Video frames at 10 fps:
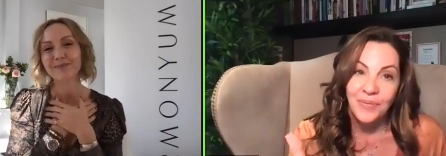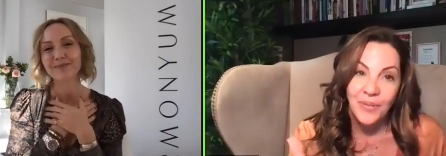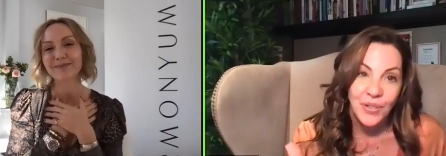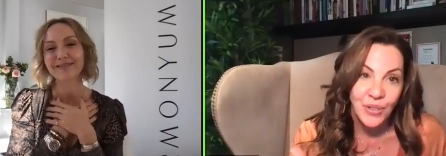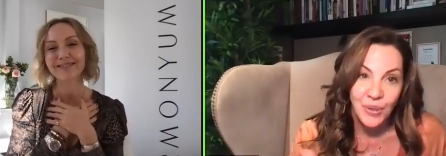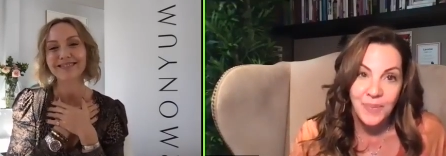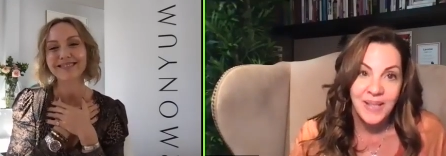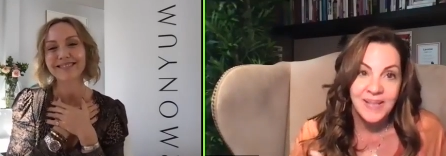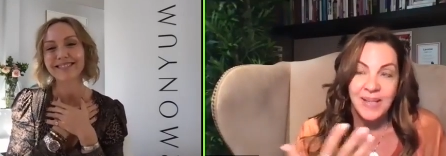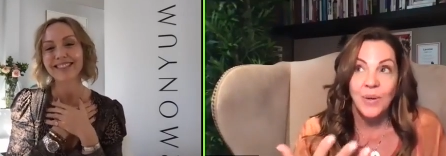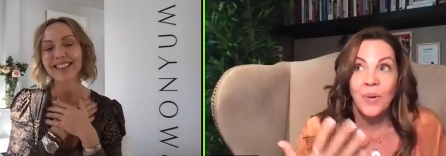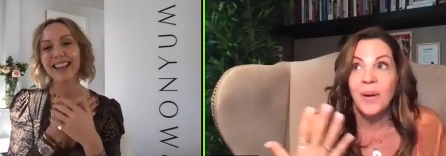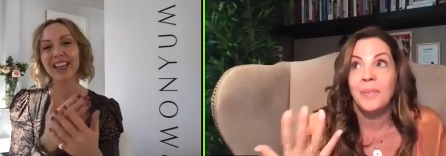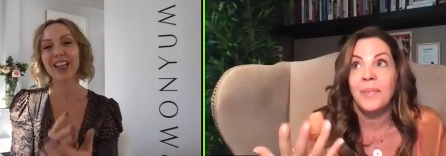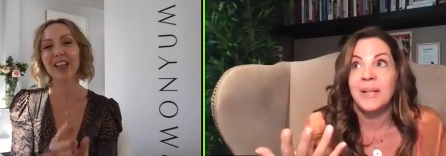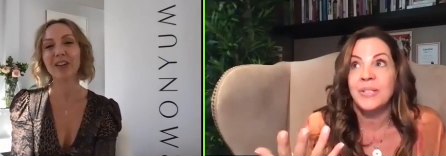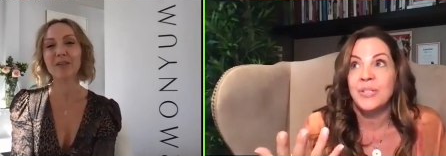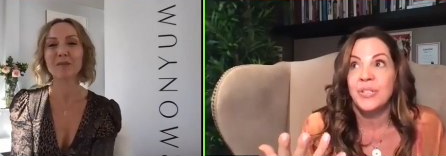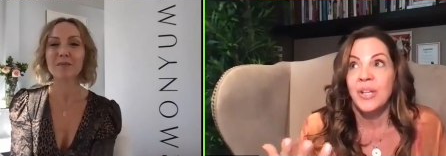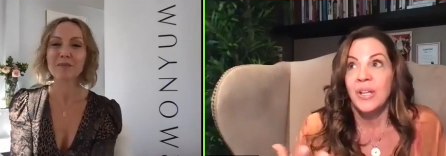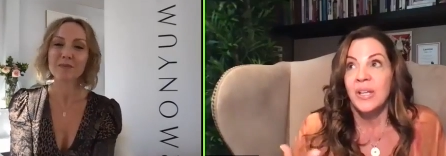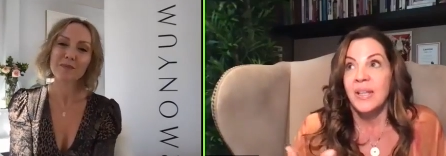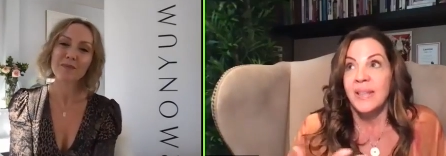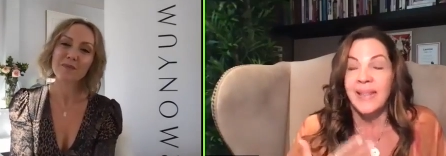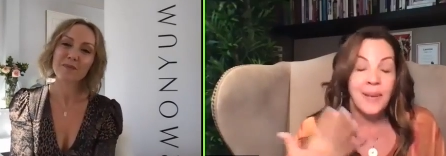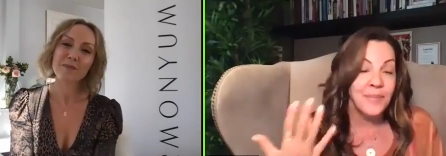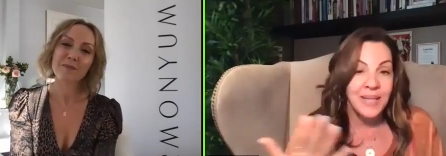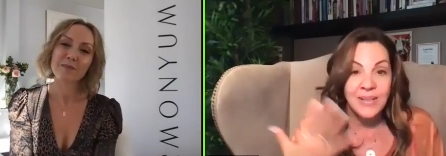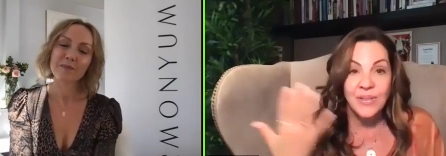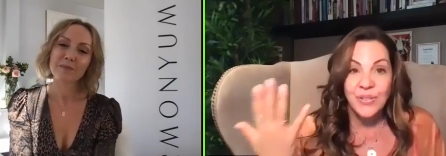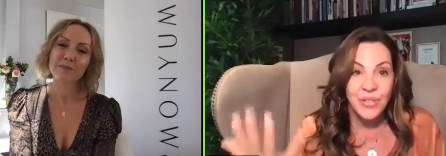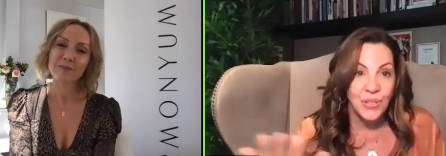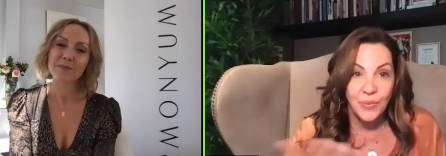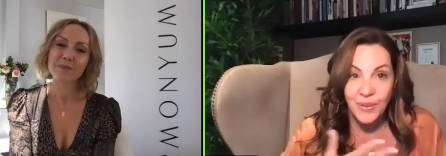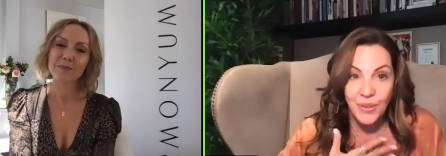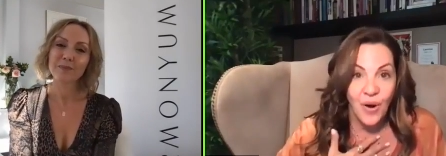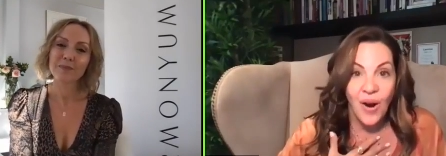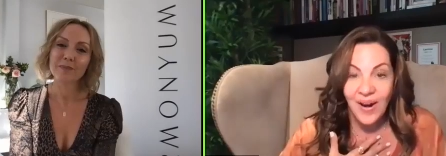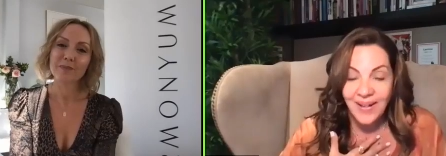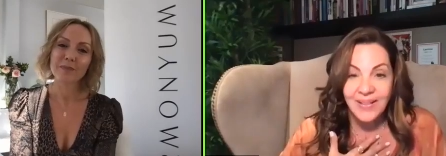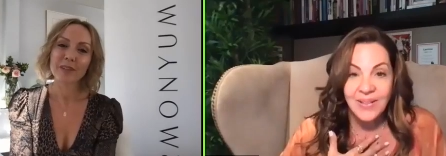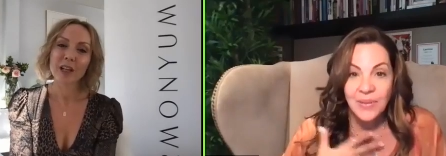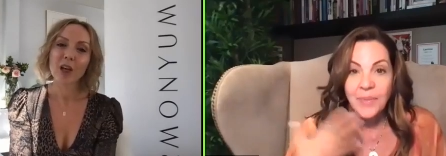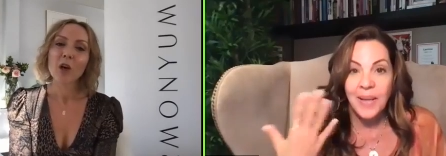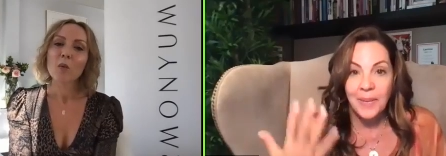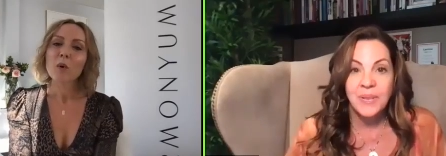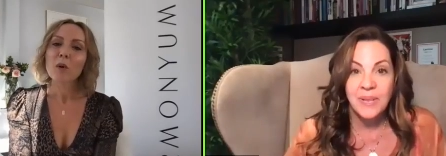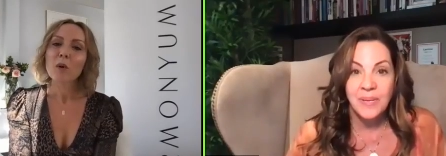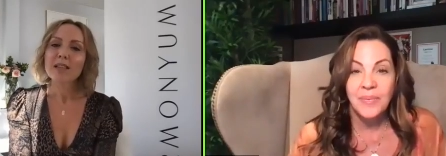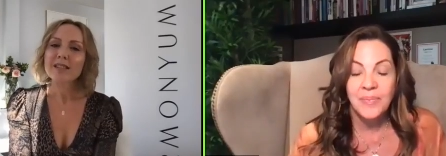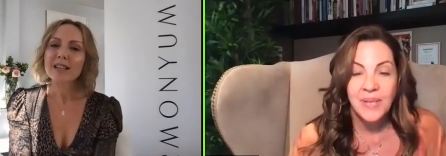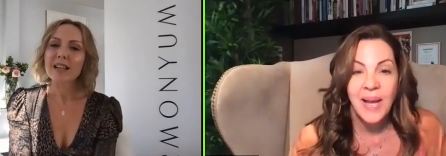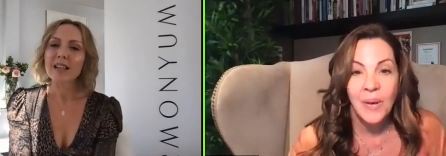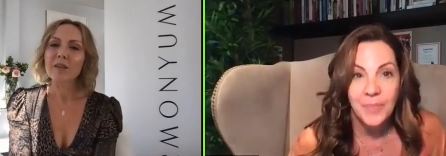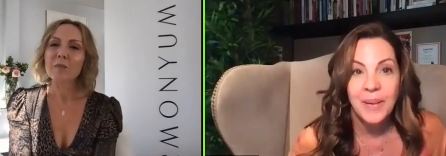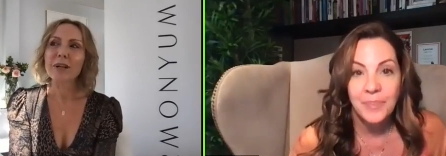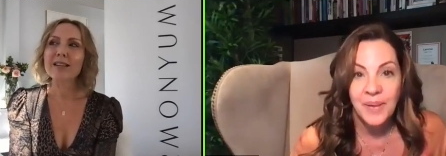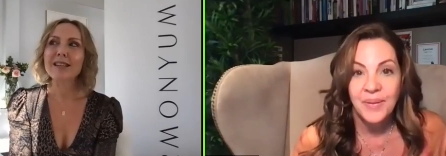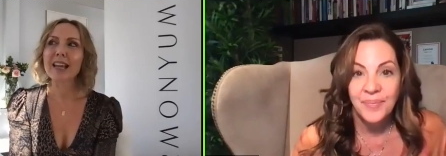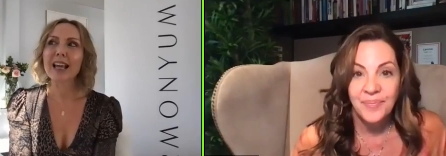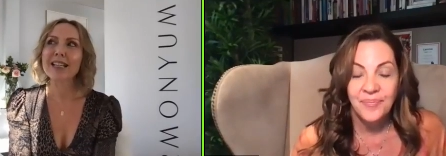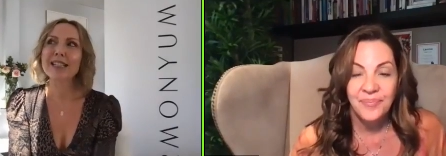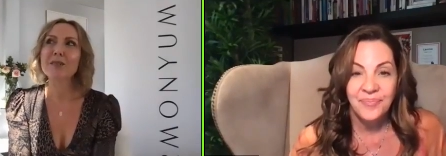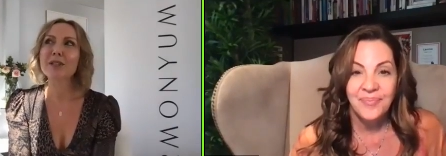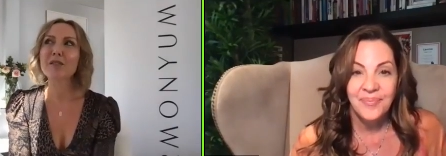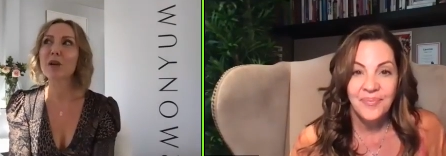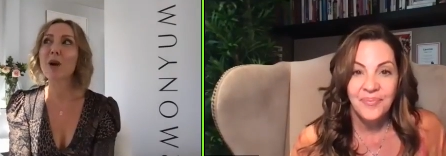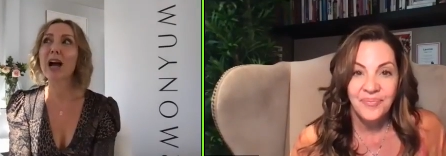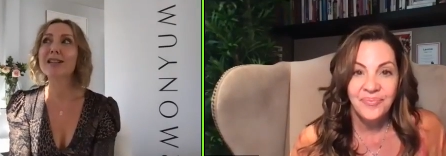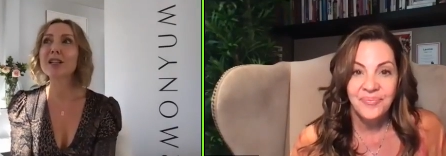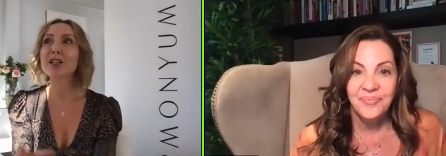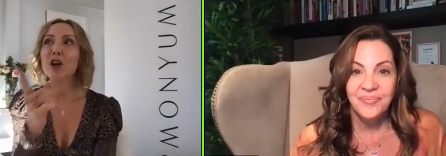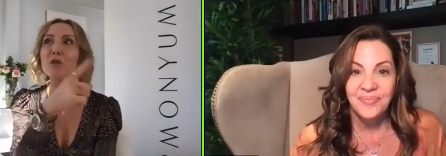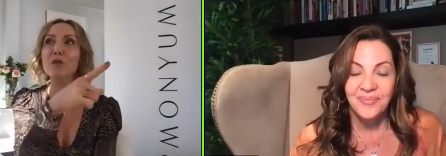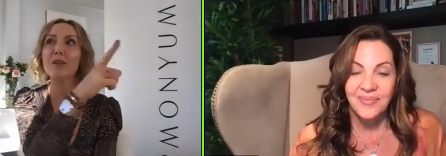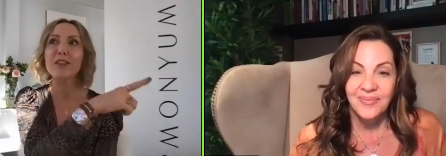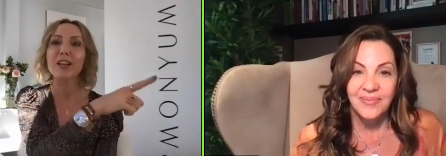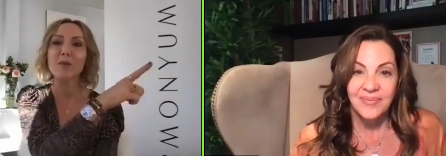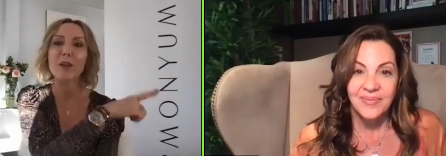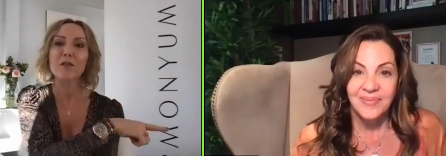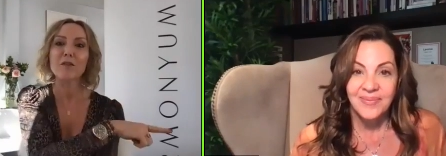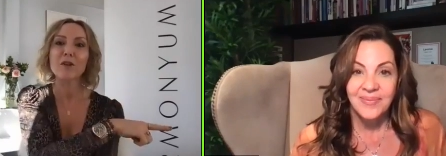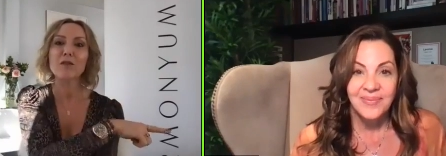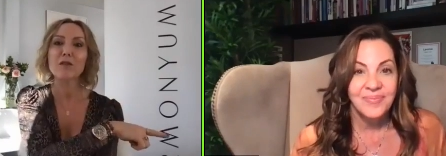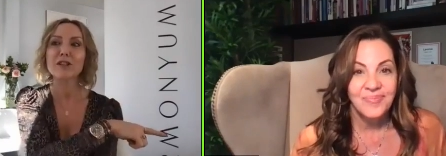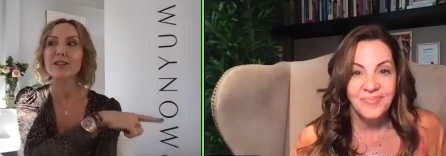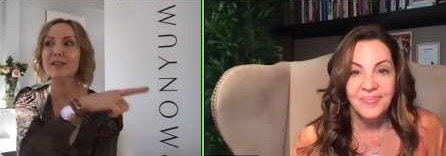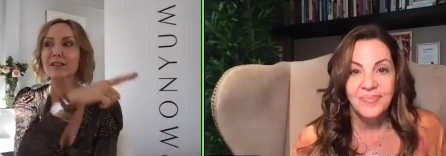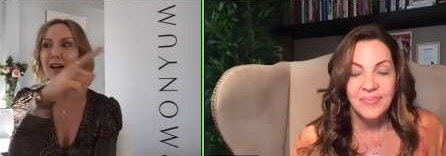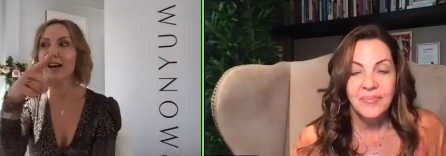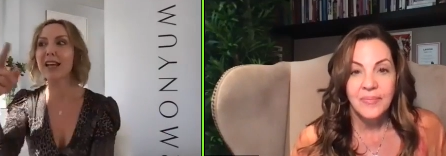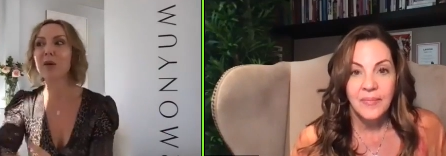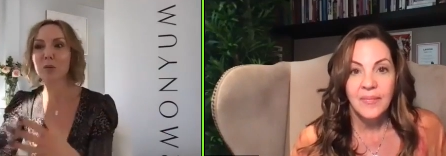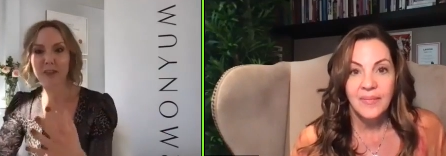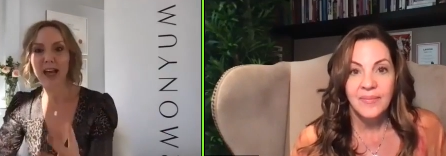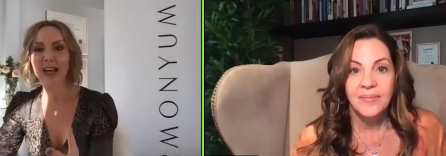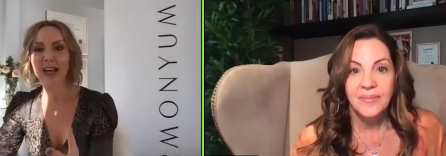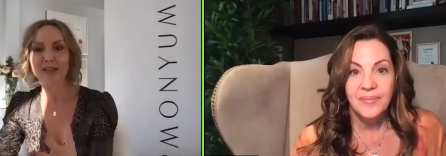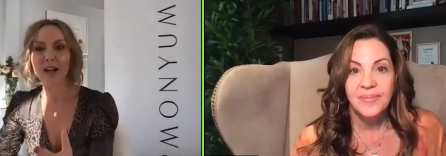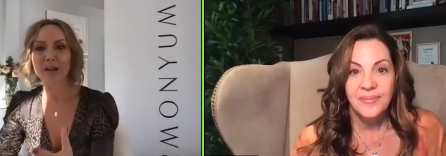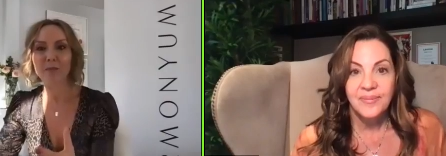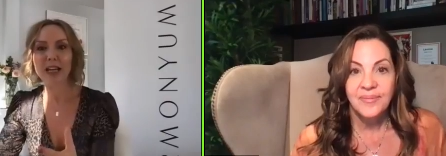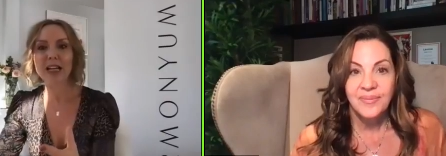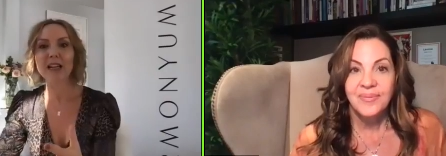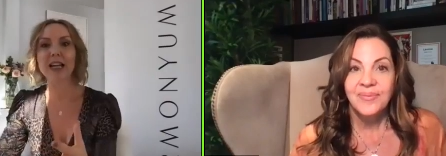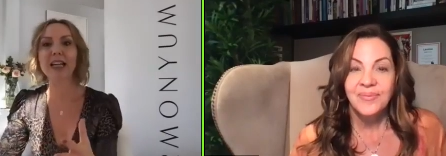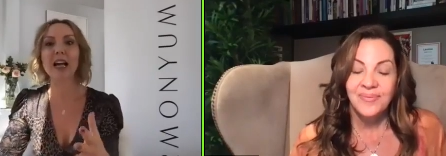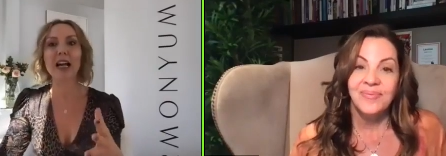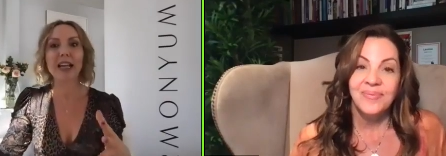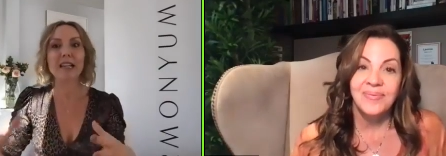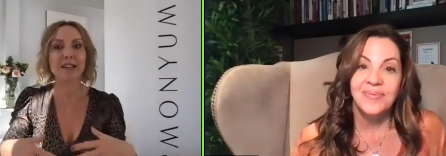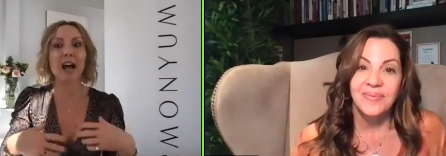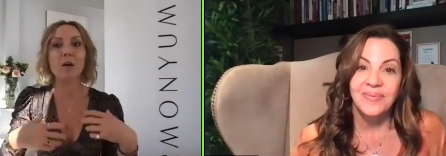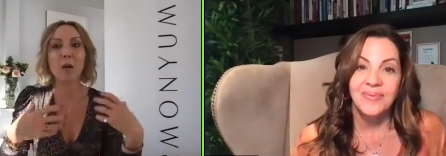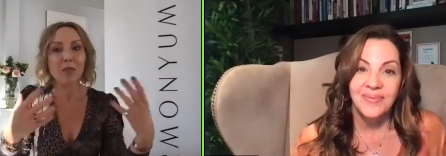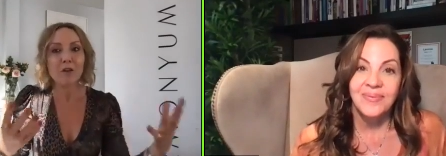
Speaker 1: for you because i know how much that means to you in your heart to be able to to help people
Speaker 2: because I, I say to myself you know i didn't go through everything i went through to die with that inside of me like it's i went through